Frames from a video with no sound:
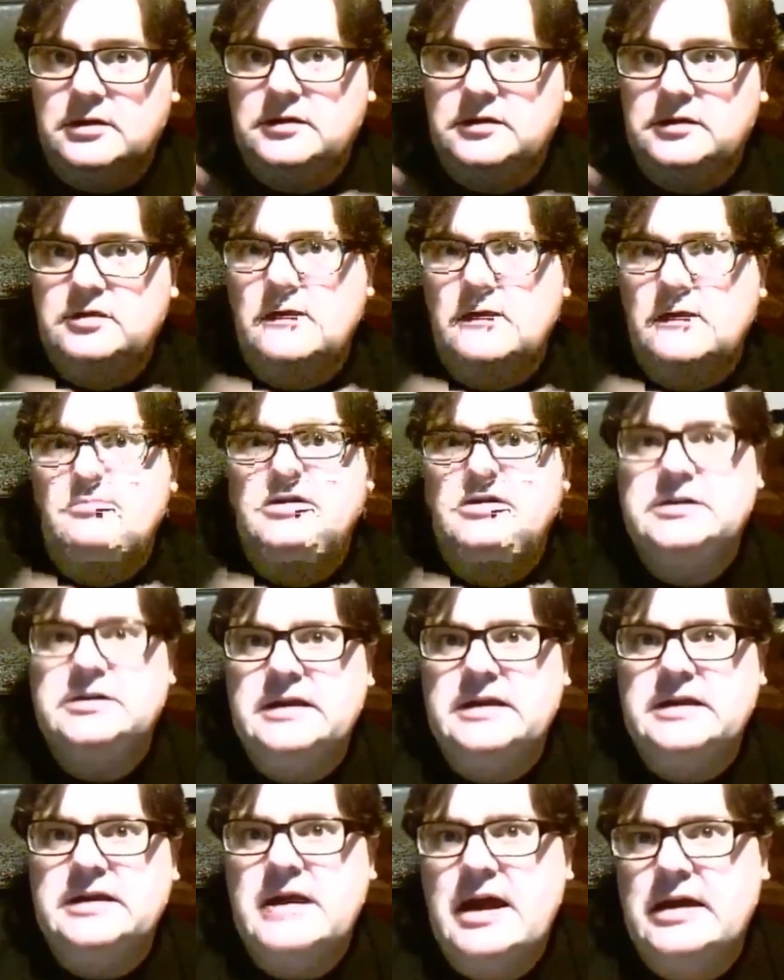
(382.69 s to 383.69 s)
do something to
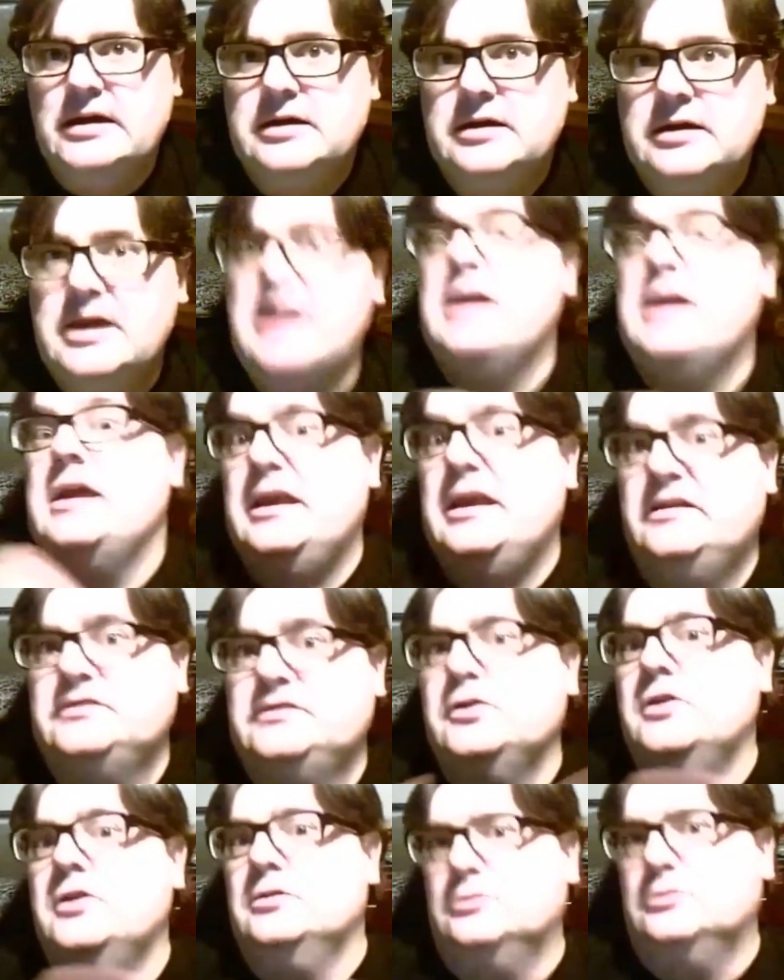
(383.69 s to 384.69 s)
that data
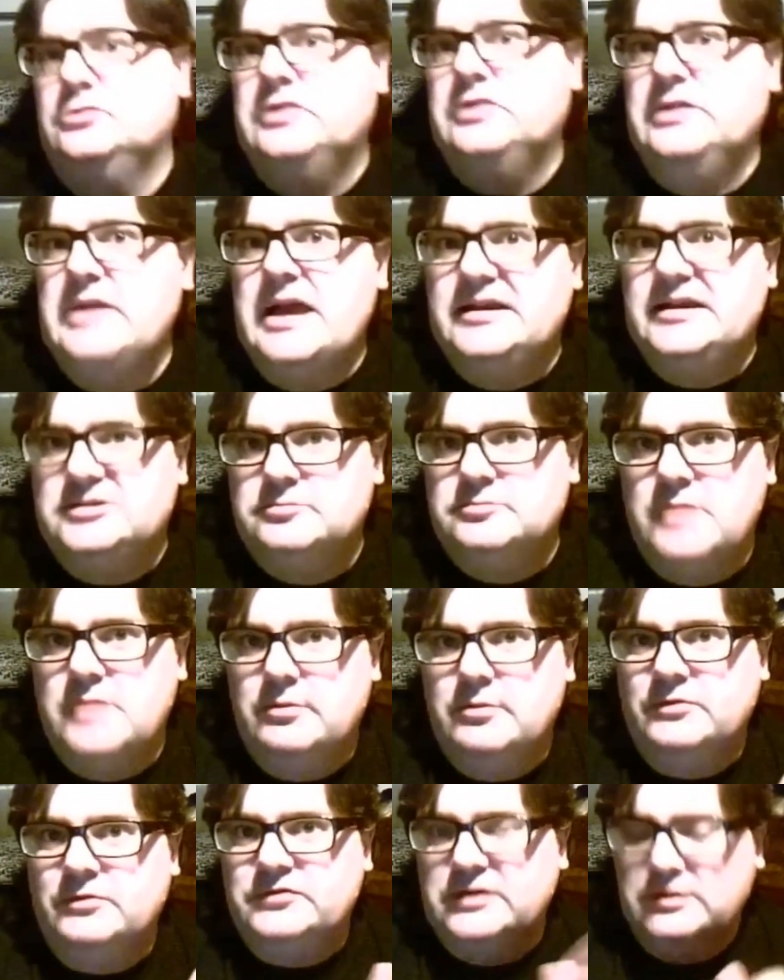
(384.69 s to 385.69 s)
external to the Azure
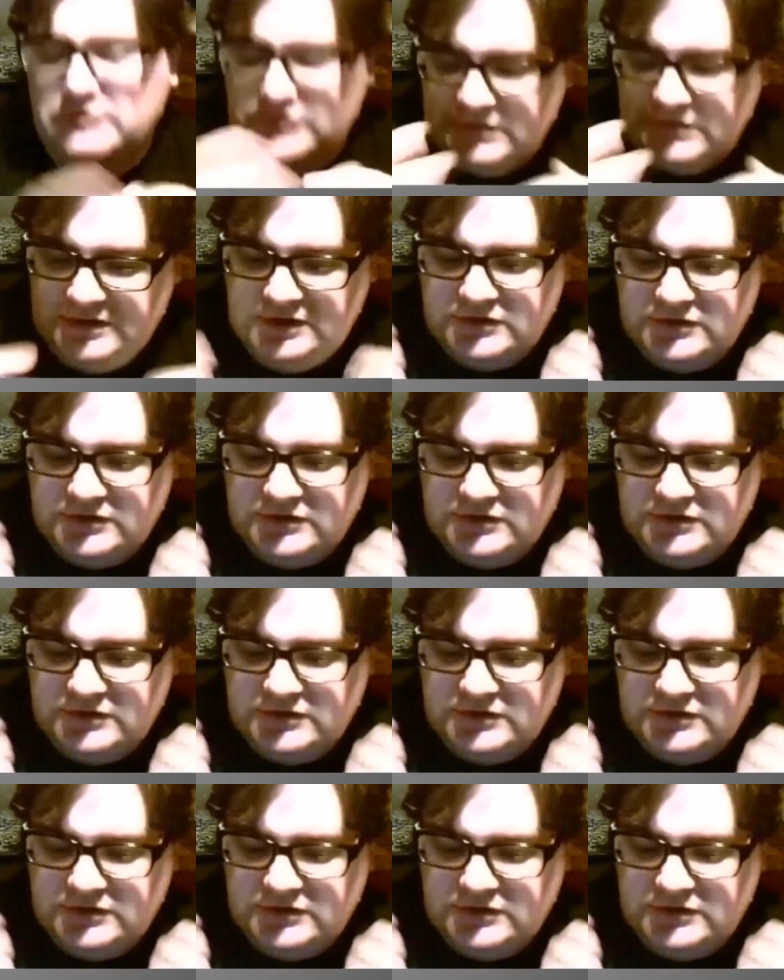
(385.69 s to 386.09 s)
Mobile Service.